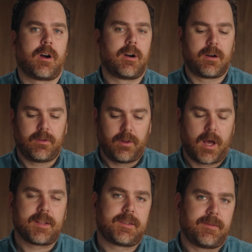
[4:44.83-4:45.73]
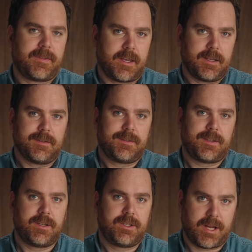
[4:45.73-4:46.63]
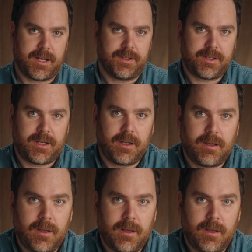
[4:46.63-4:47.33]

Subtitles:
are lots of things changing.